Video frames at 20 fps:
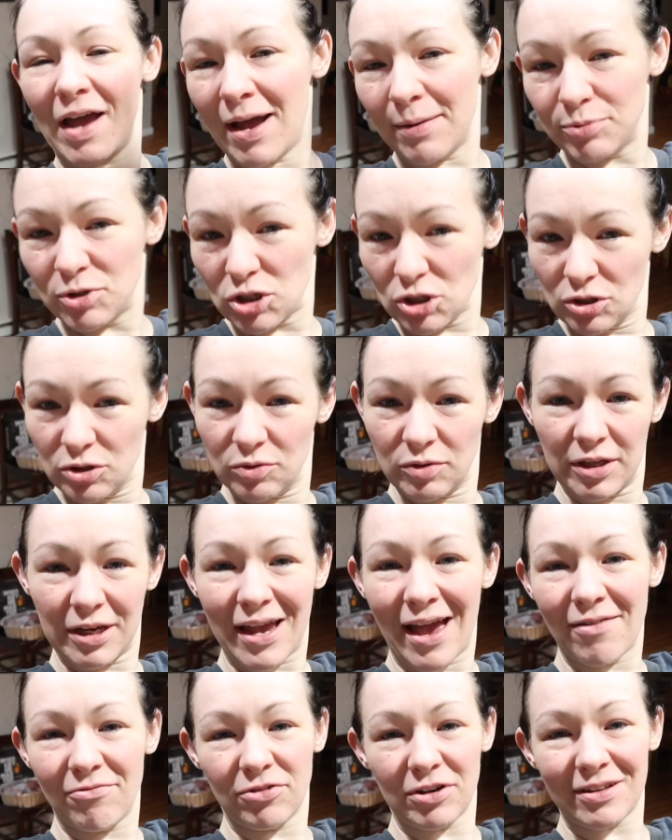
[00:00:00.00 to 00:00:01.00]
absolutely
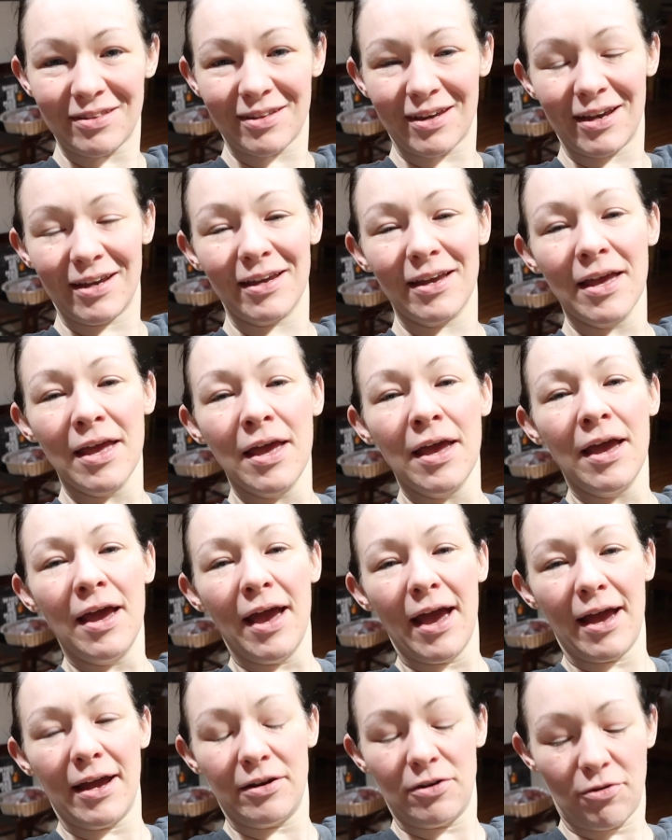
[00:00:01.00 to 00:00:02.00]
everything.
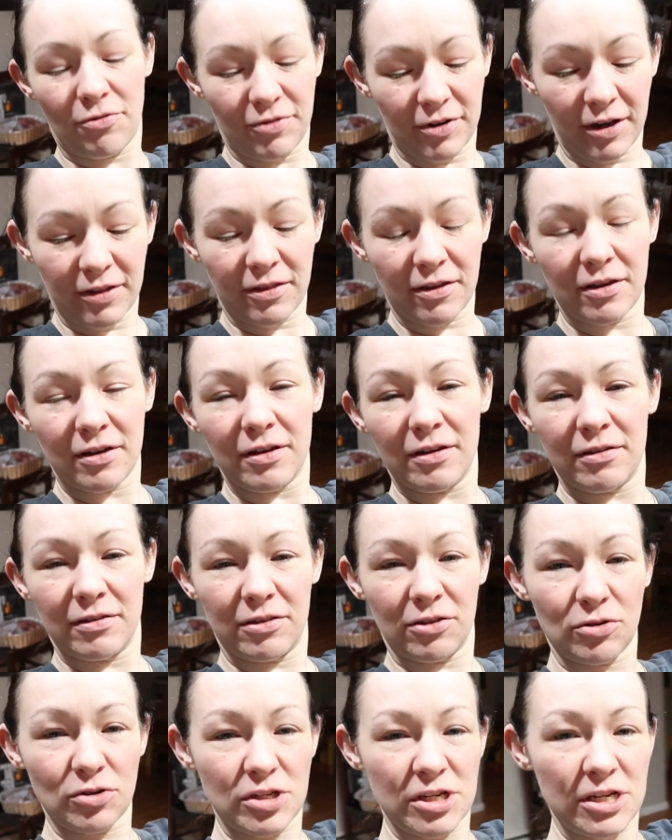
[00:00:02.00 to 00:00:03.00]
And don't forget the
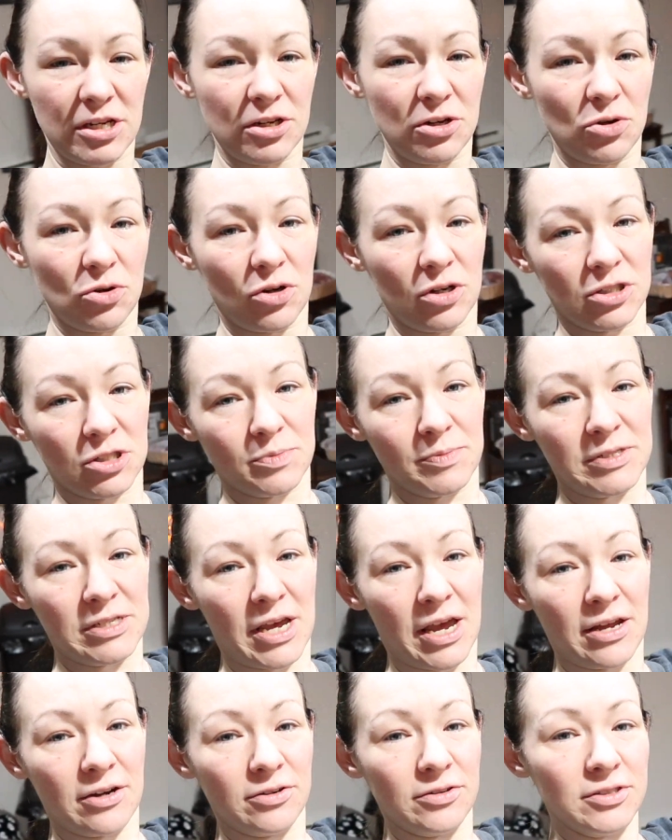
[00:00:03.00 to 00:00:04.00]
thirteen new Christmas
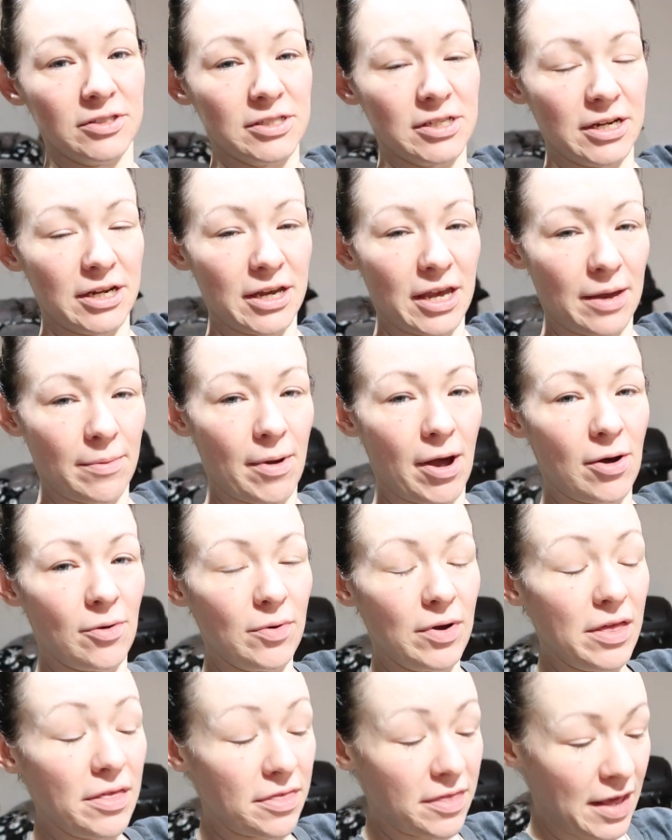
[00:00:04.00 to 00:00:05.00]
candles that I came out
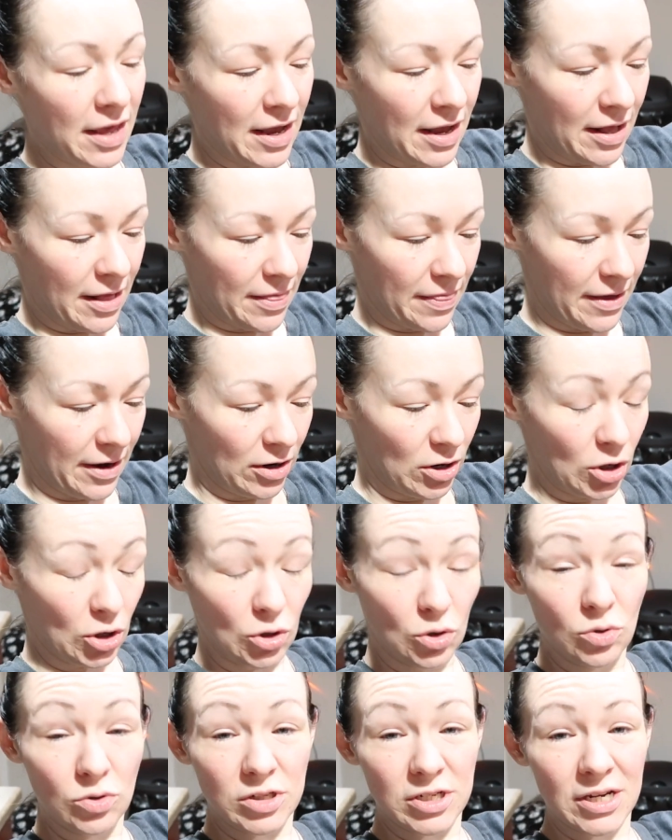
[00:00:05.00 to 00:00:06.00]
with. They're a
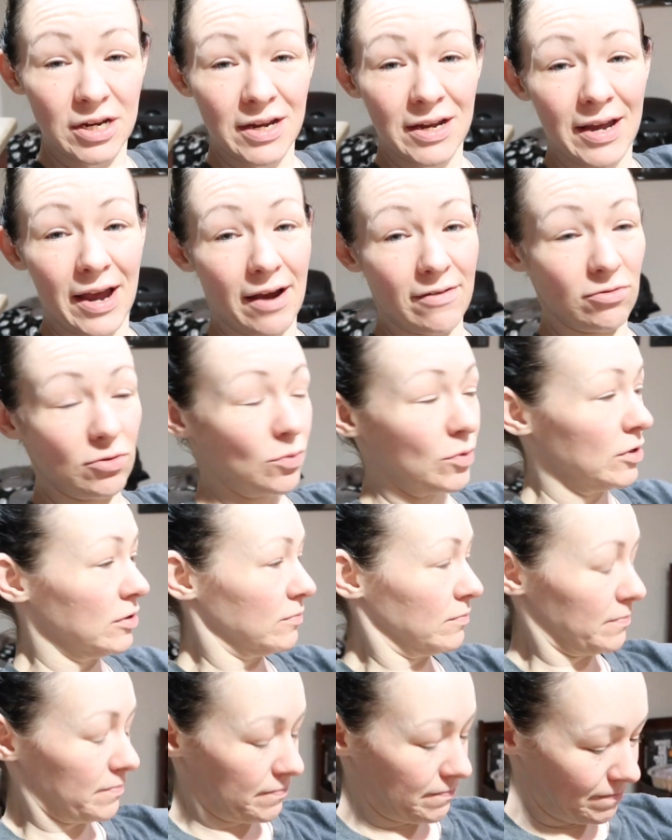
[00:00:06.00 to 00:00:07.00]
hoot.
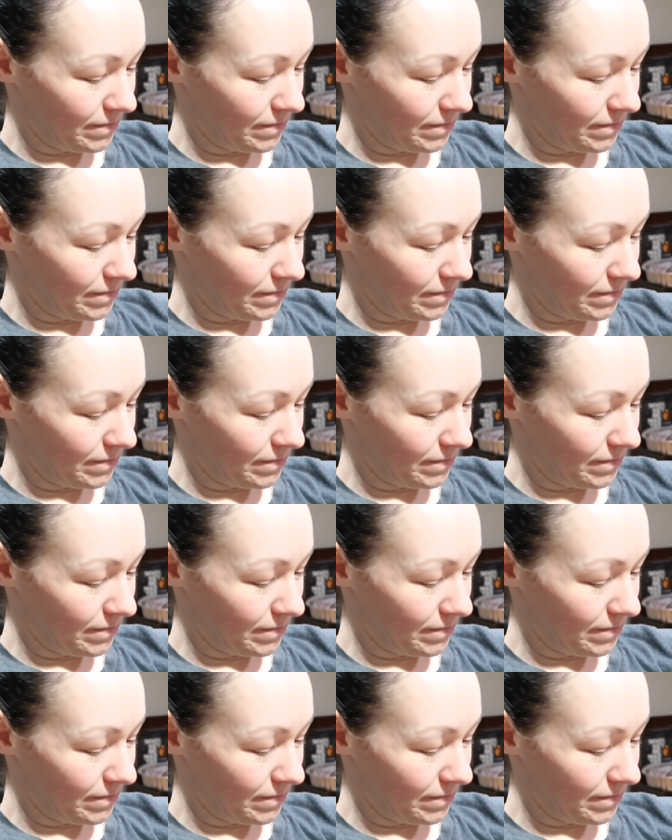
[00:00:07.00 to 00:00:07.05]
Everyone...